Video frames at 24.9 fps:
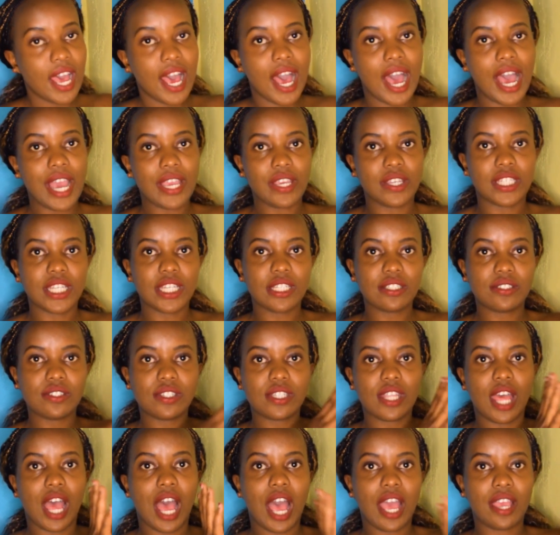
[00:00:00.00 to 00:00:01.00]

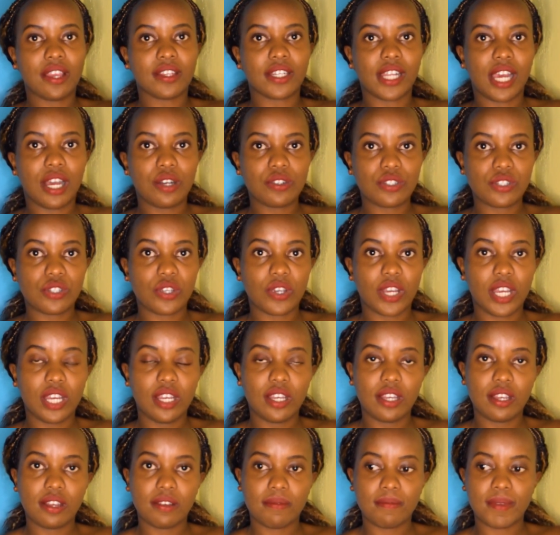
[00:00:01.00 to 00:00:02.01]
iron out your
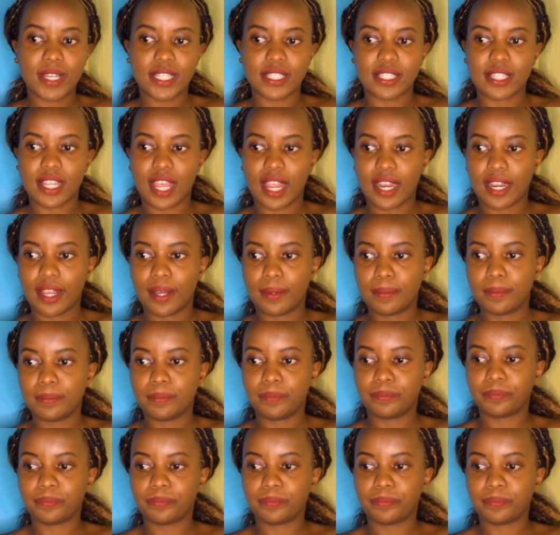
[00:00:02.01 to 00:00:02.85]
bandana. The